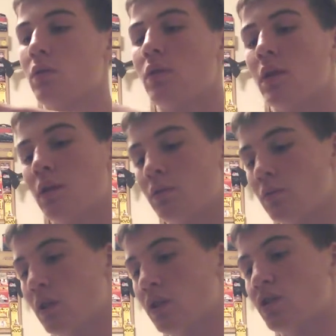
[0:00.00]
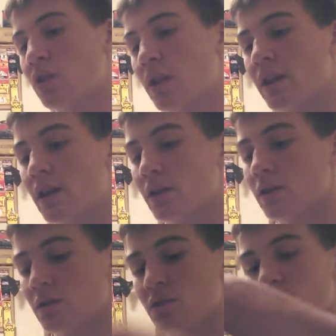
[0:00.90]
And I just like that
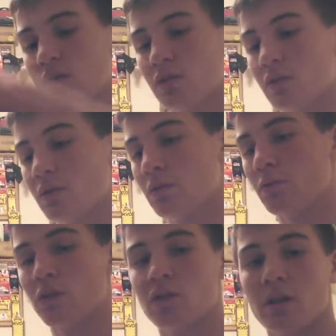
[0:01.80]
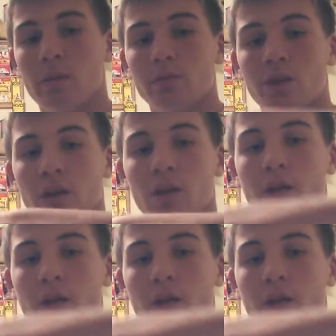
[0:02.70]
because most of the time I'm jigging